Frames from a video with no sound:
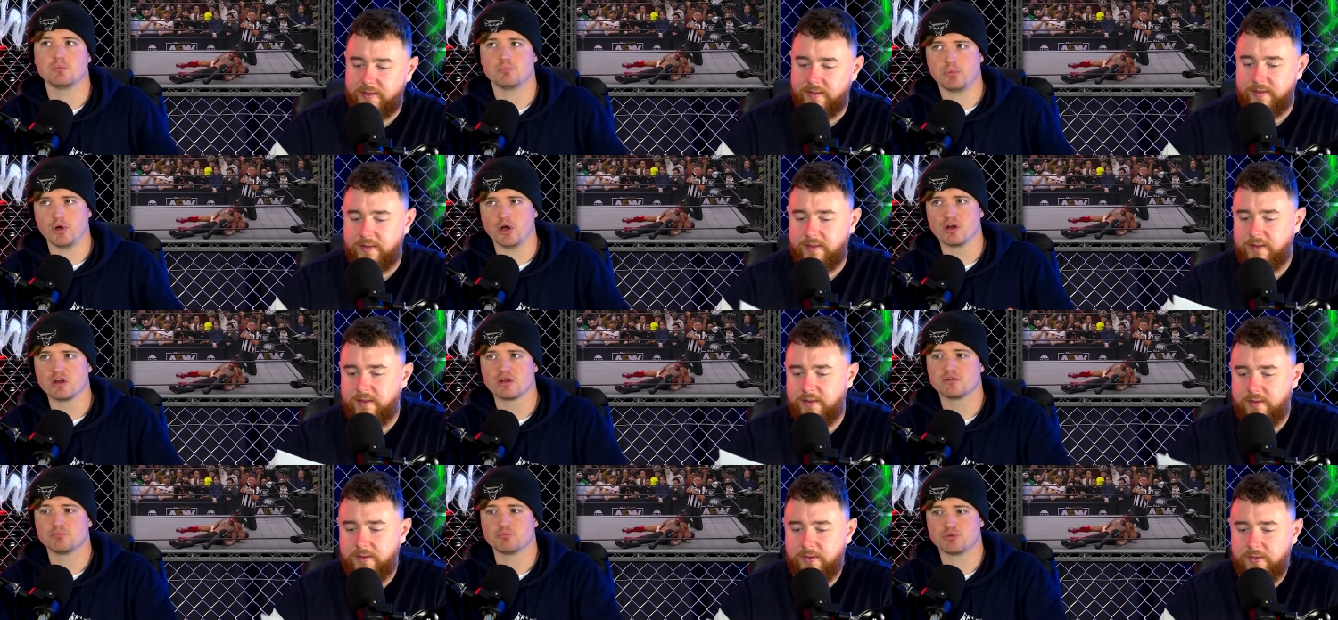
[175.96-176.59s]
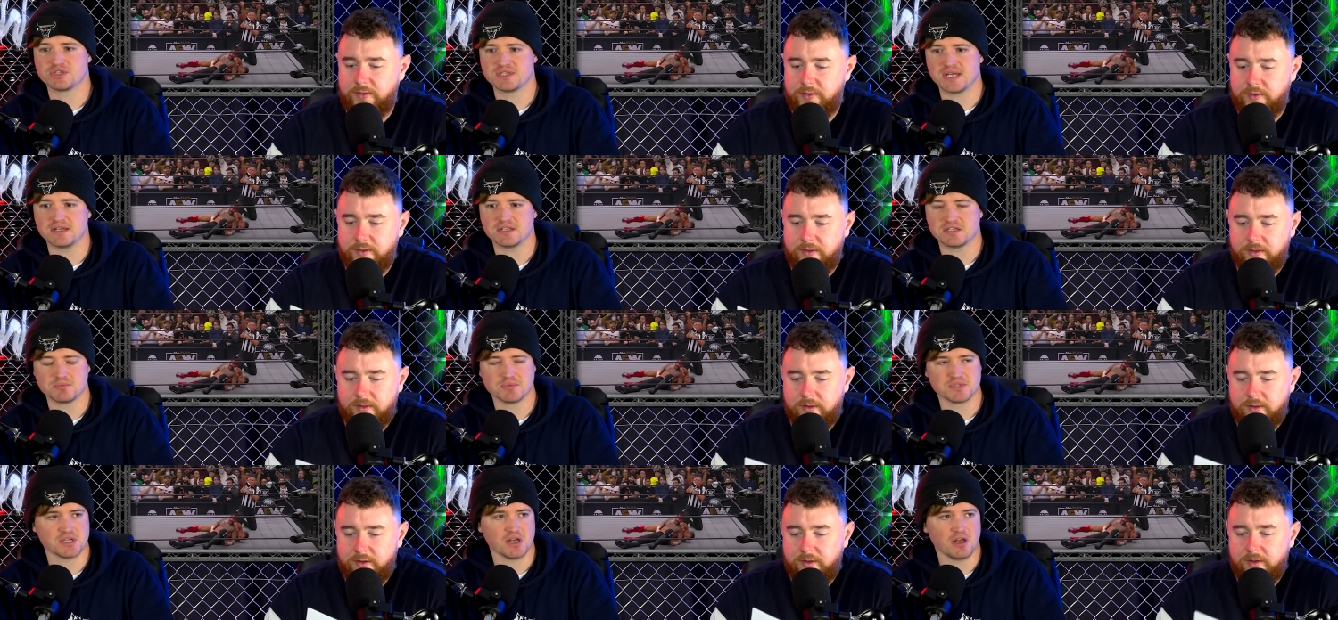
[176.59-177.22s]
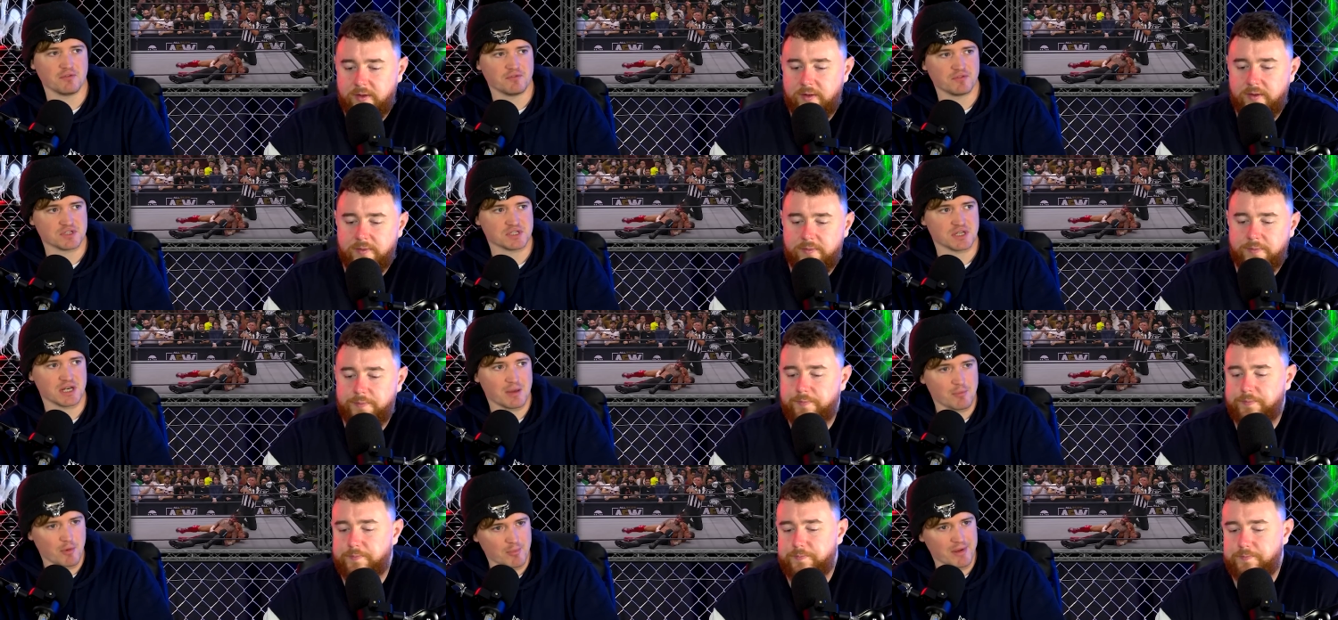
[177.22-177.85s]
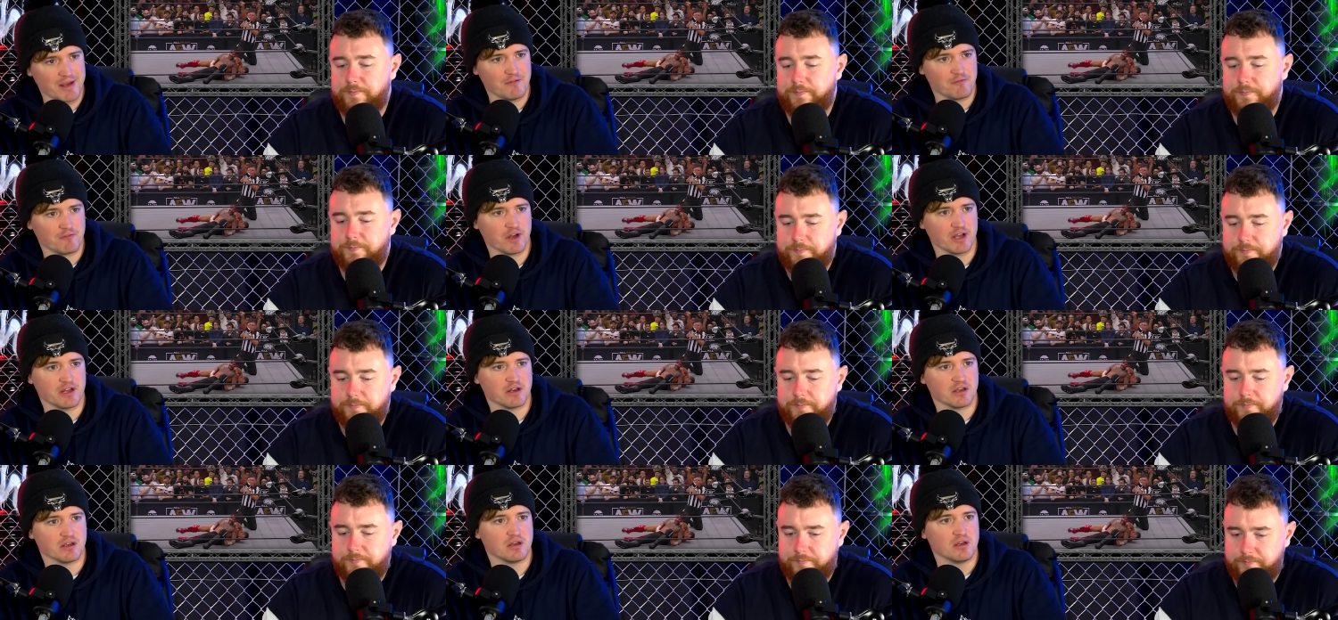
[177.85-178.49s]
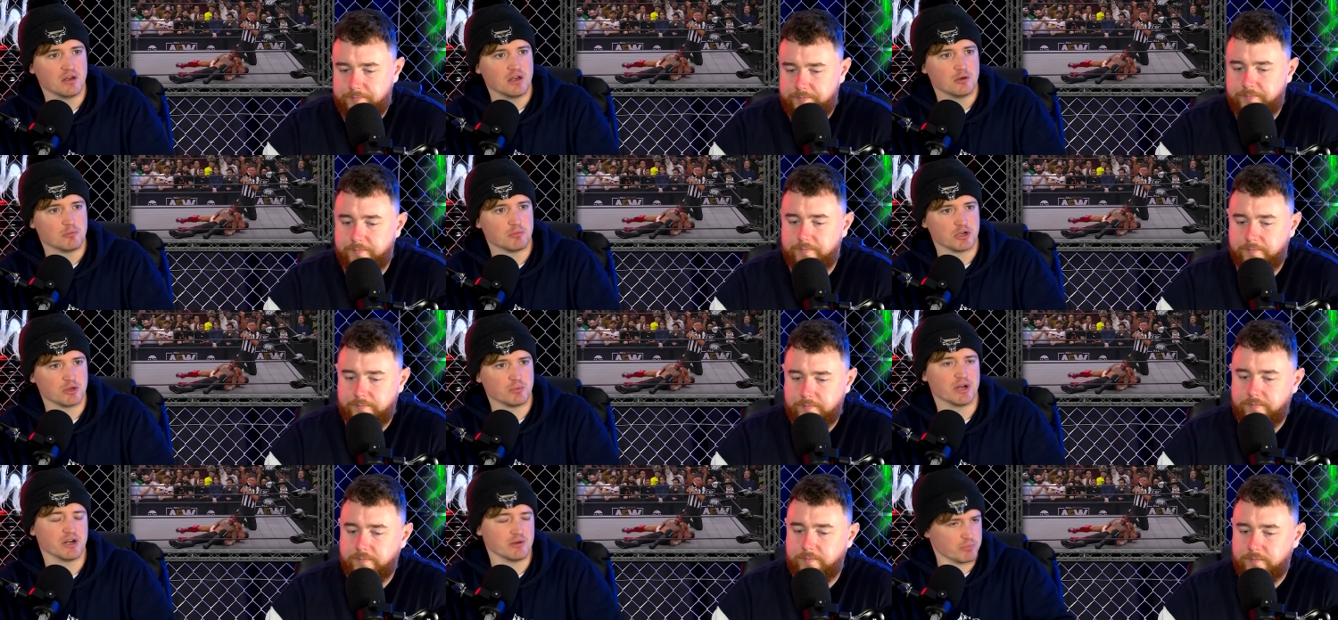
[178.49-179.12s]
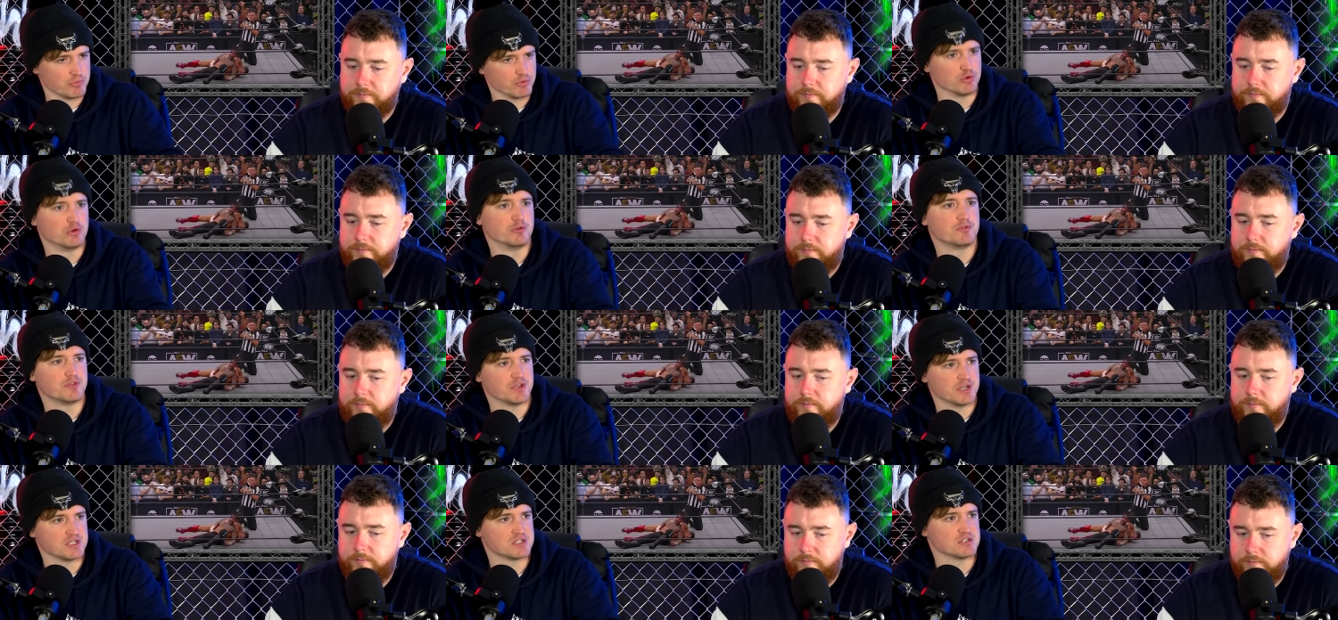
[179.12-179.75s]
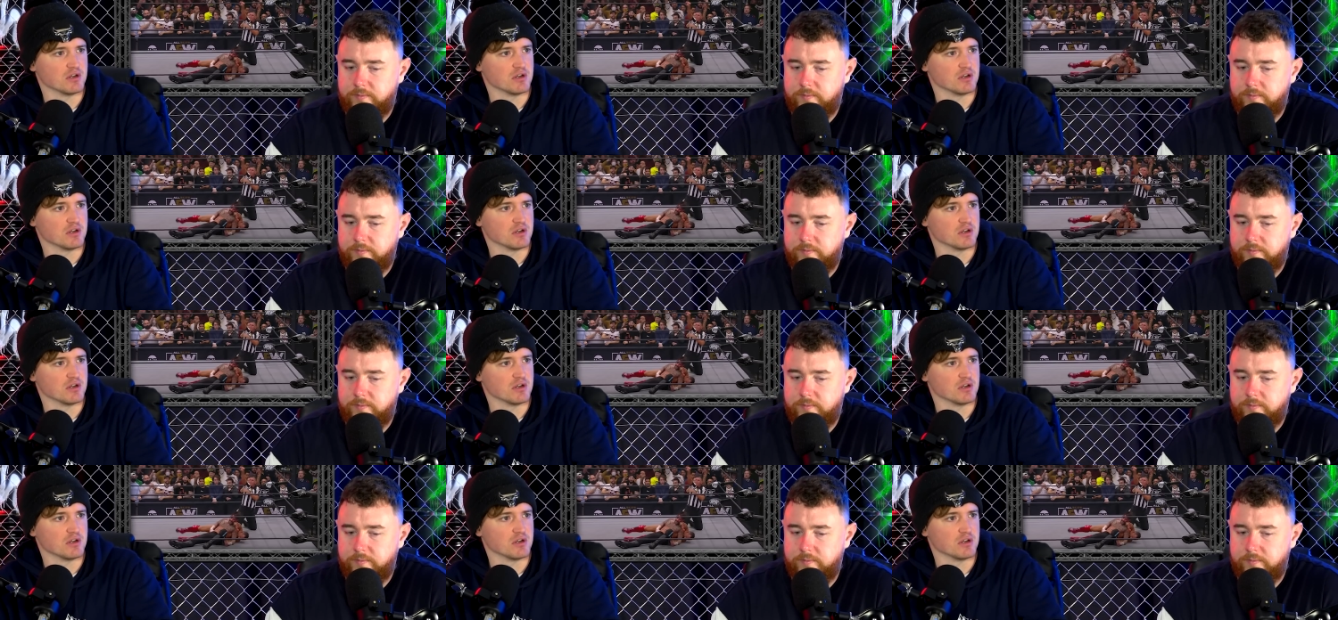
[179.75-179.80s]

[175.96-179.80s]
Speaker 1: Punk presents himself as an MMA fighter, but he went and proved that he's